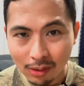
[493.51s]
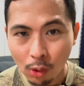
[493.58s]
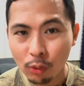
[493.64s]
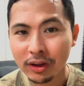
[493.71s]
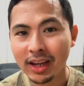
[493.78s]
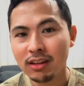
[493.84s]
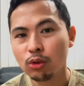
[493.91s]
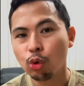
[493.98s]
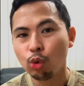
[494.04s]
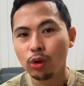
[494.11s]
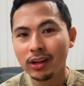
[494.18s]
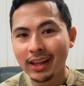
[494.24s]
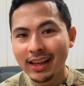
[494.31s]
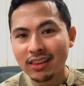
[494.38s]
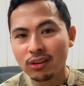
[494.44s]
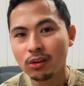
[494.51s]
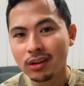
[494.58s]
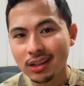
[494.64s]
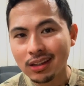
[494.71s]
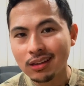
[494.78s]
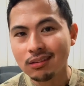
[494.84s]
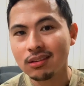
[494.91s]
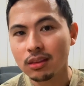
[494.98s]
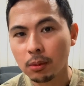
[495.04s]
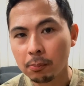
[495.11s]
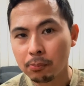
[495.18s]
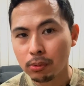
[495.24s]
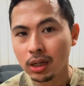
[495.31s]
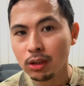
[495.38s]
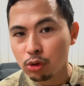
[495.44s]
Okay, so leather is the
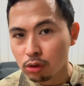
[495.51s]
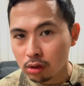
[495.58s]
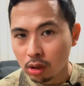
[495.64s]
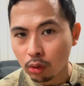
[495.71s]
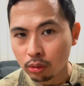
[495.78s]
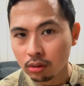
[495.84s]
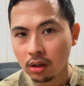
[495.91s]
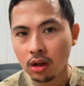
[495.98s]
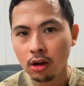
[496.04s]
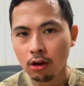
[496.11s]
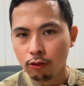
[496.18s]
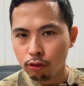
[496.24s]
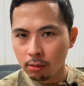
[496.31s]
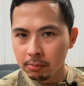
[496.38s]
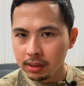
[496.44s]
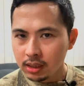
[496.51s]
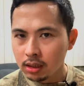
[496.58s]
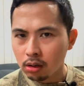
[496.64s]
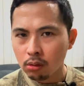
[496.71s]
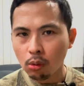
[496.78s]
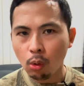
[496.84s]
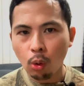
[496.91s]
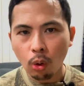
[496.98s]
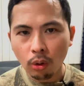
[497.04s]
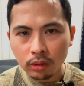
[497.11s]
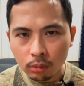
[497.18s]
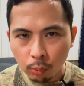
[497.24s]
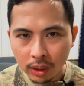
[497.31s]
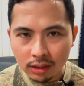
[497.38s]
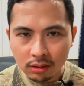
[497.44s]
bridge note from here all
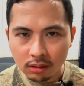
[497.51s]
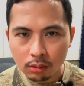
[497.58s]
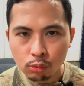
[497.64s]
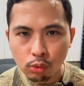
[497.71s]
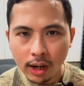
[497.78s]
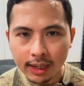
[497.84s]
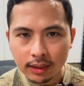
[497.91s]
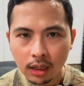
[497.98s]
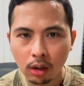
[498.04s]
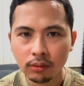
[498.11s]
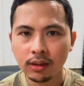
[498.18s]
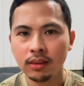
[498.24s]
the way to the dry down.